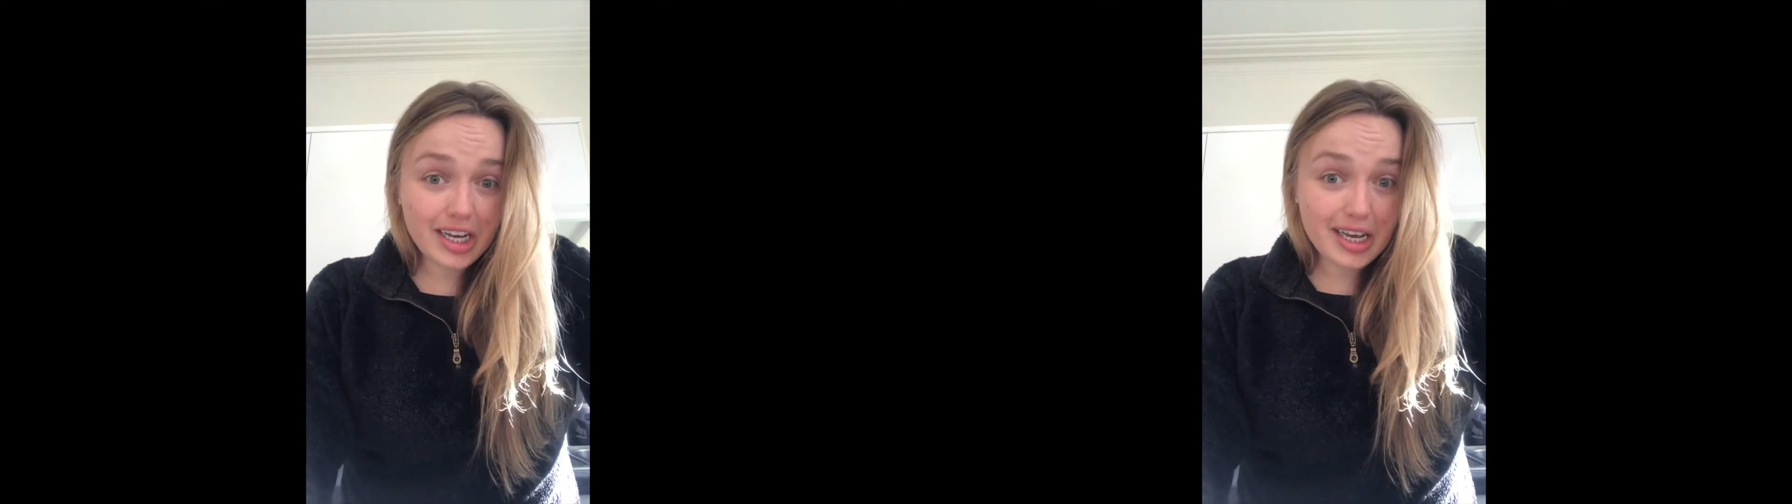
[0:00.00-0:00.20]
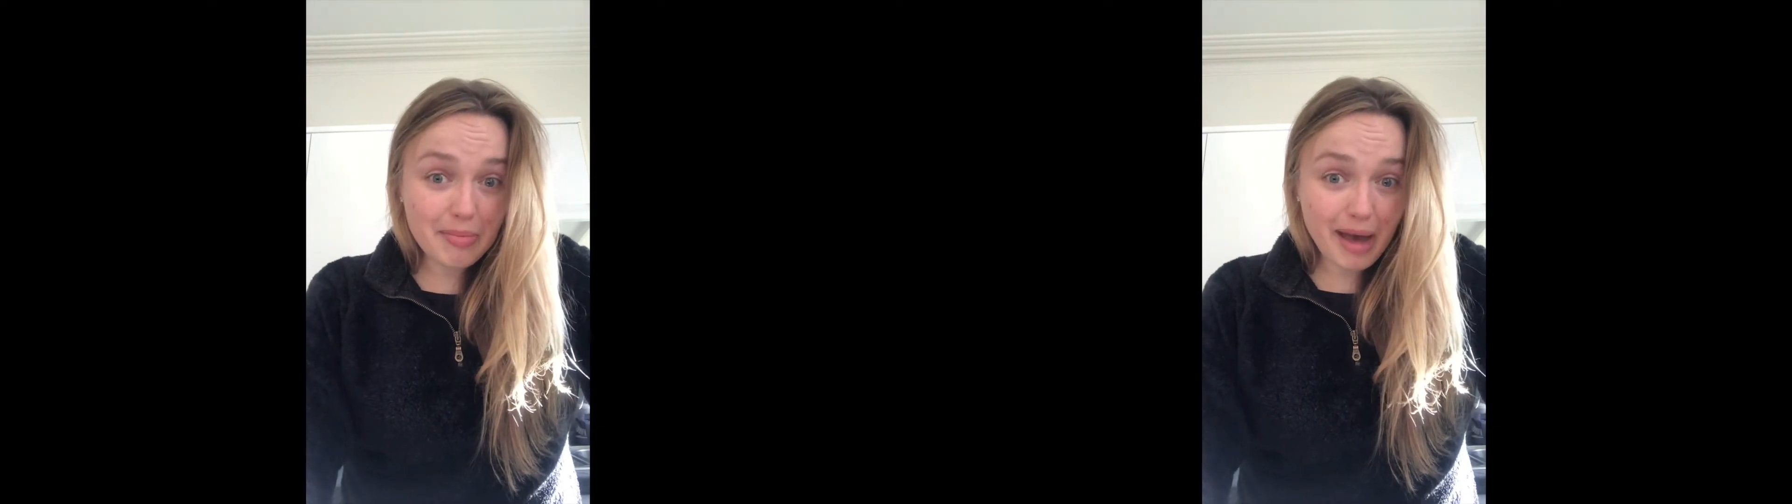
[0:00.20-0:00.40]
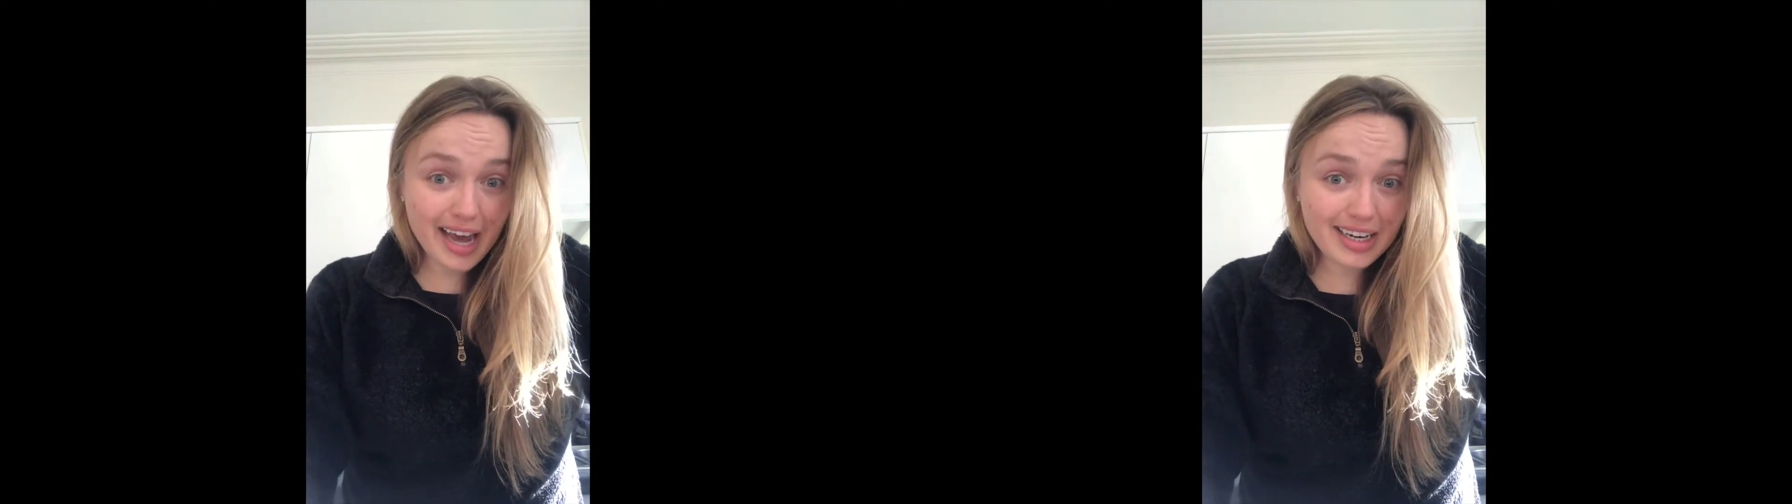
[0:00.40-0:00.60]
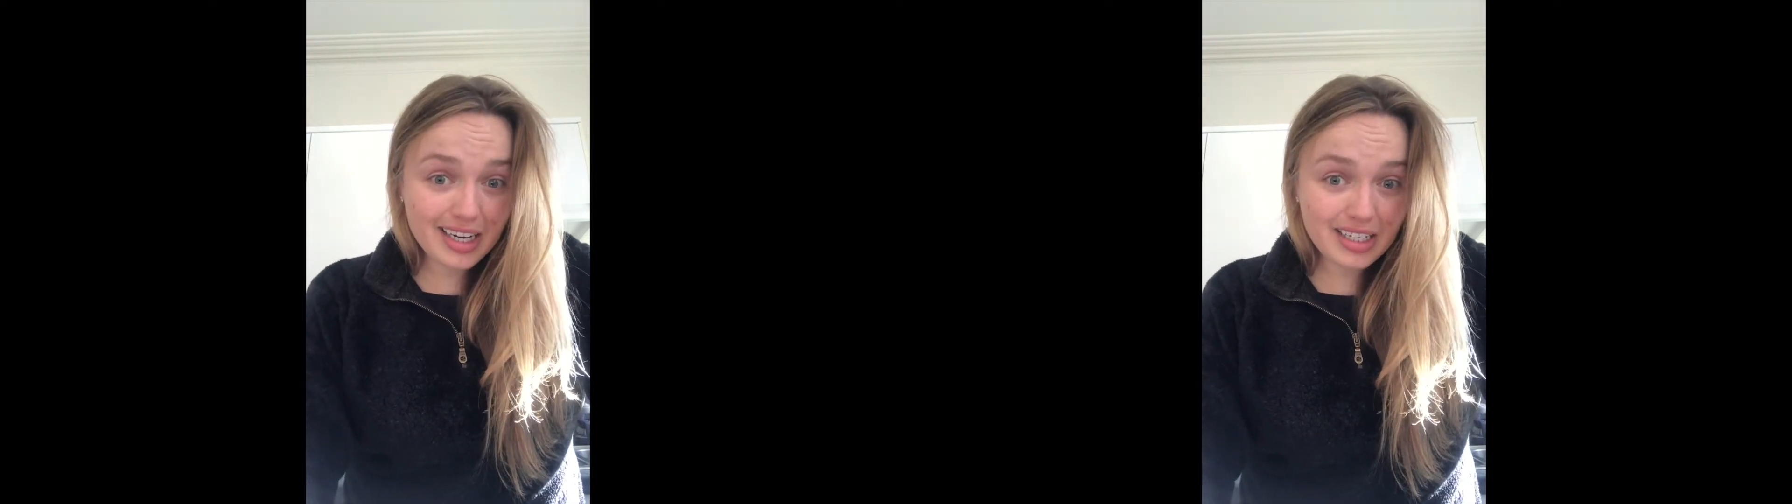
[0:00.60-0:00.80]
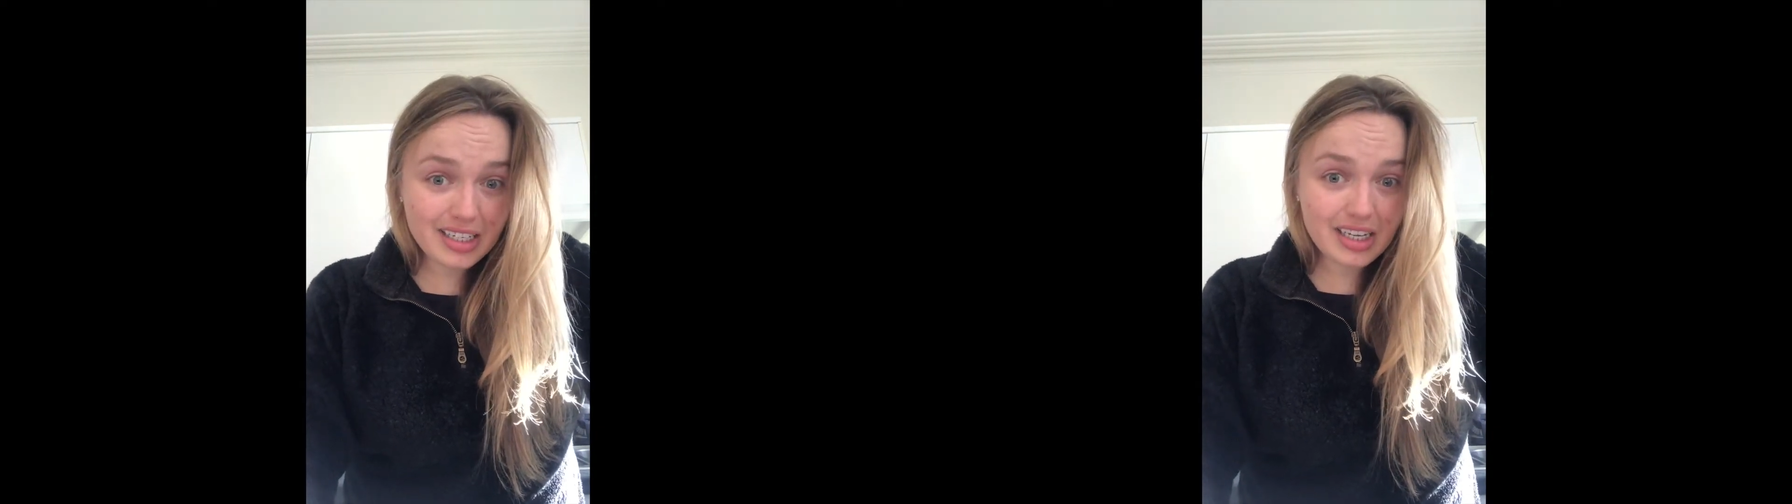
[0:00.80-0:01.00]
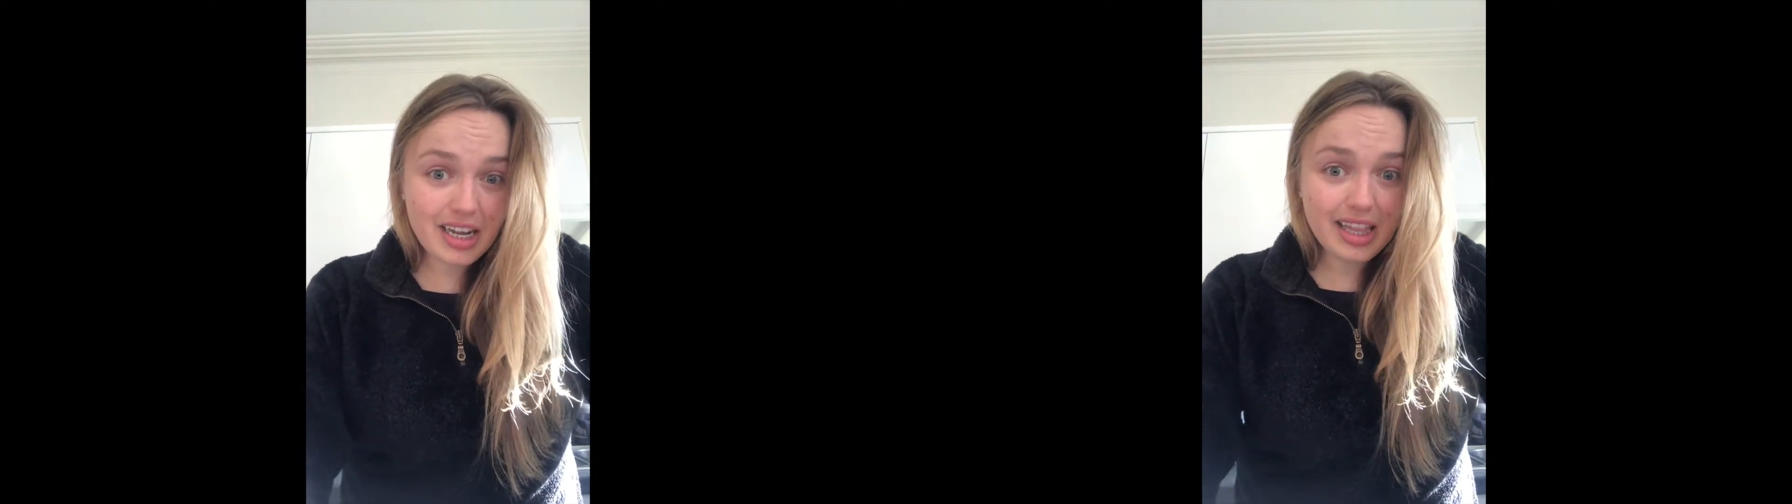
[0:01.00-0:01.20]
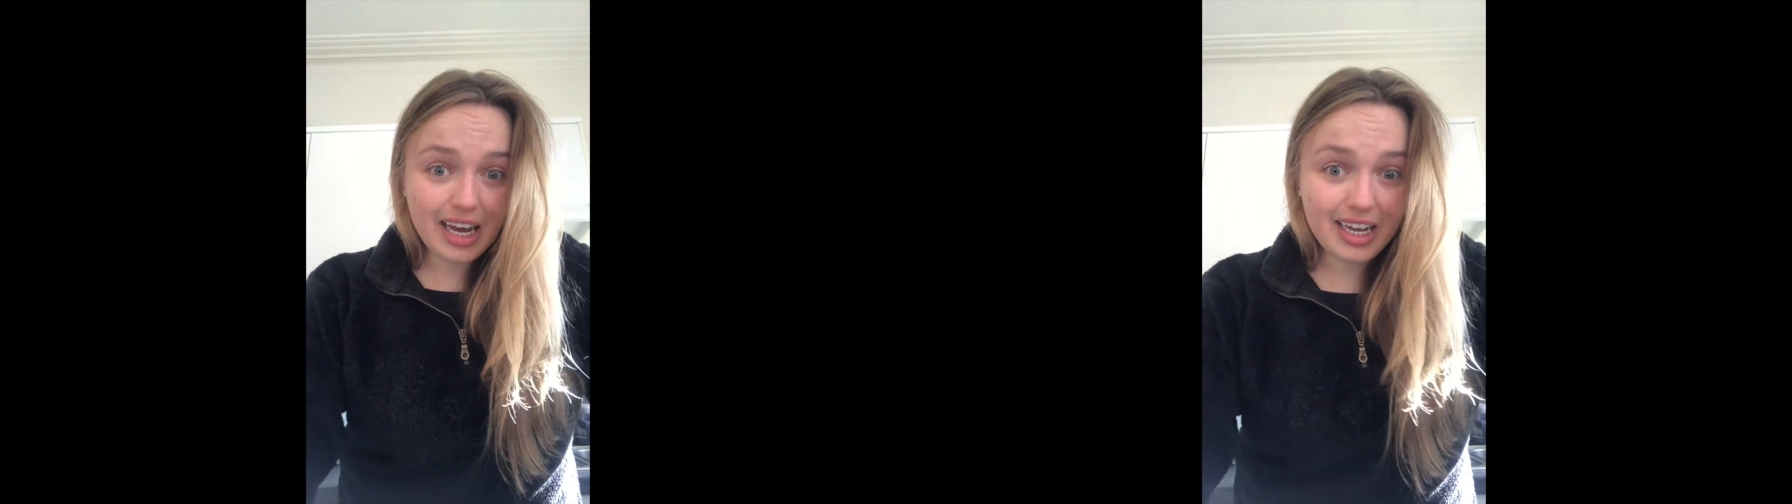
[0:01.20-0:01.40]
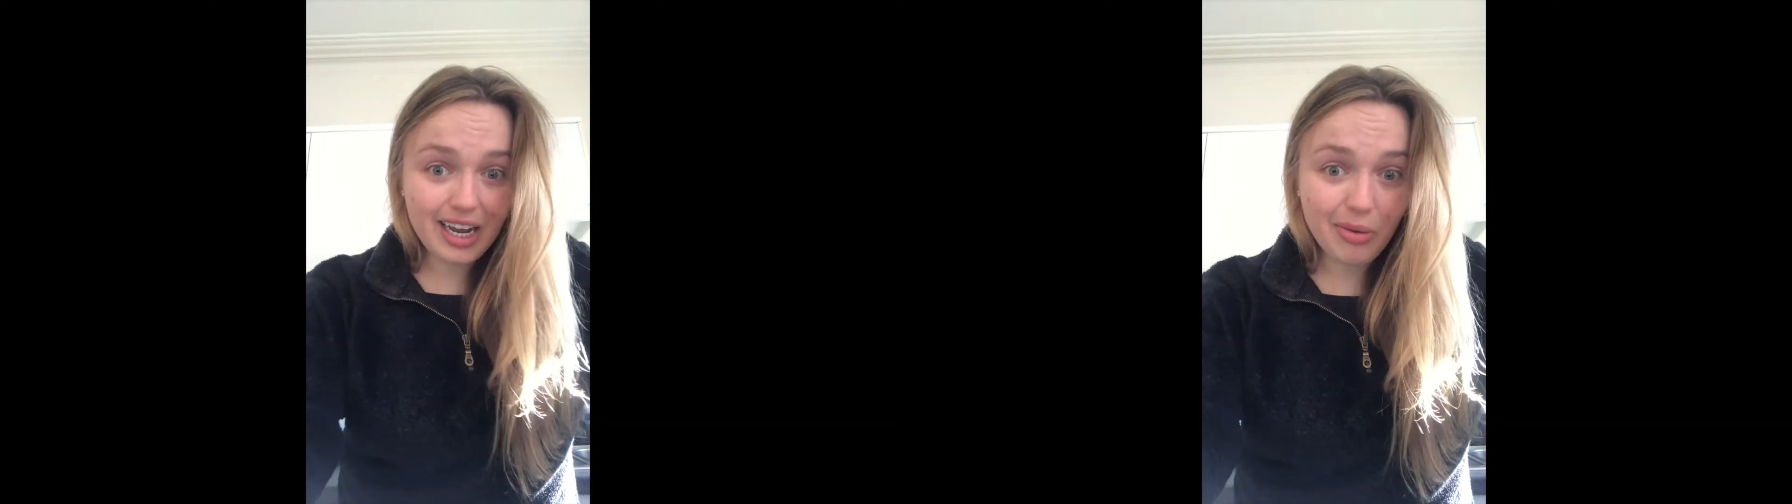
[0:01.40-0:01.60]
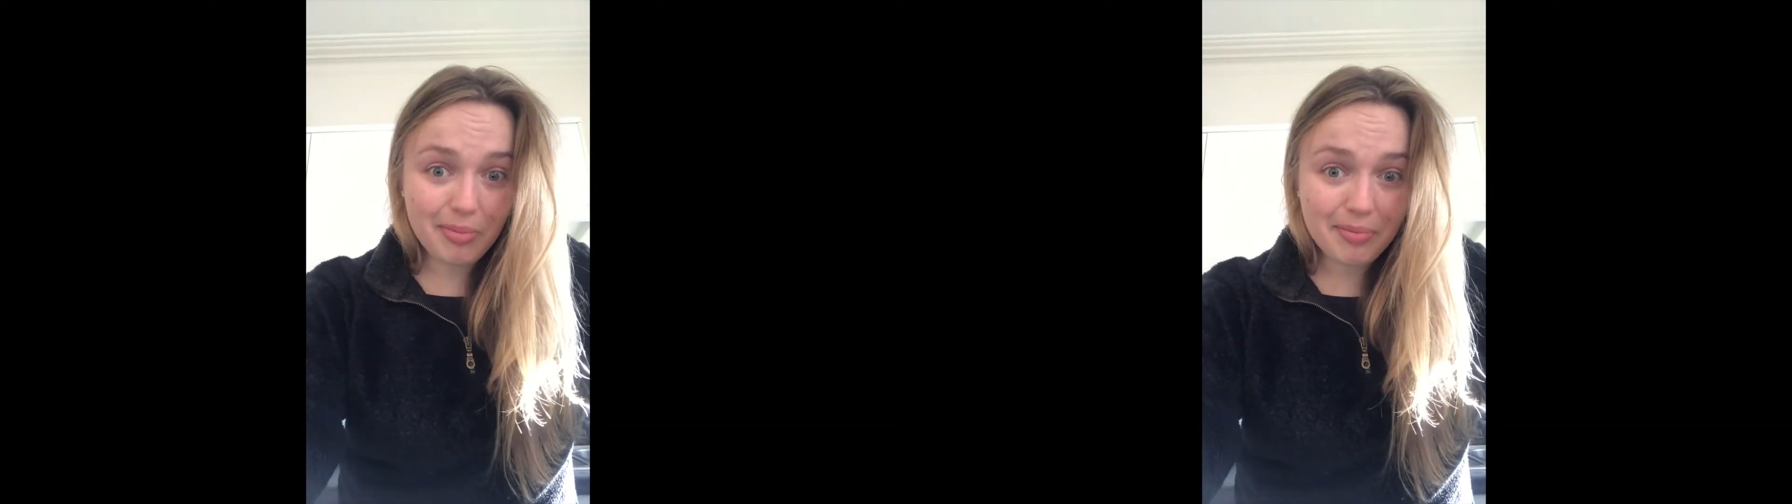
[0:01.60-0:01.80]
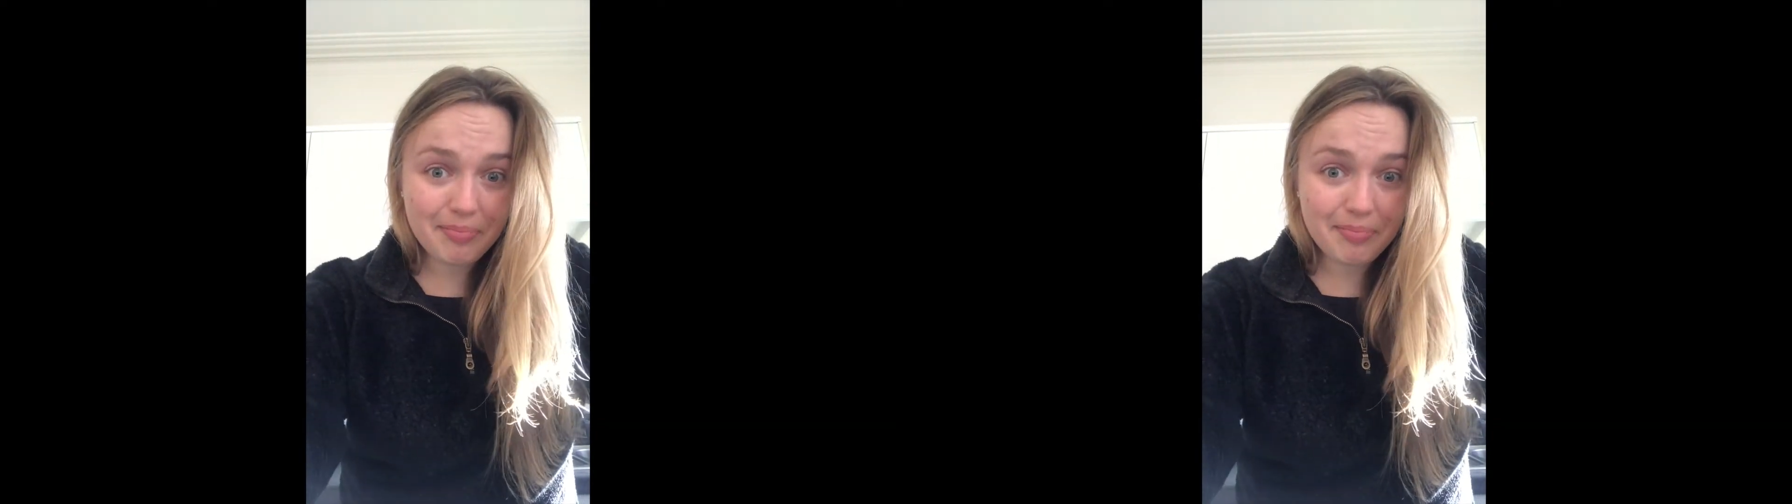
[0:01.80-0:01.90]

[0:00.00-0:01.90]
like in magnets, that could help.